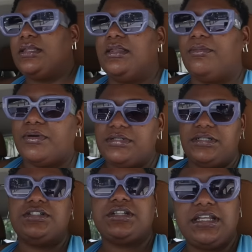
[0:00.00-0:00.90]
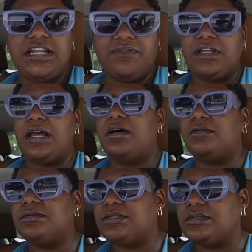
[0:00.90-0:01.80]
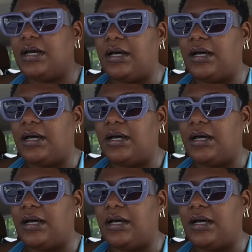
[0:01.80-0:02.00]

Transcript: that protein shake definitely helped.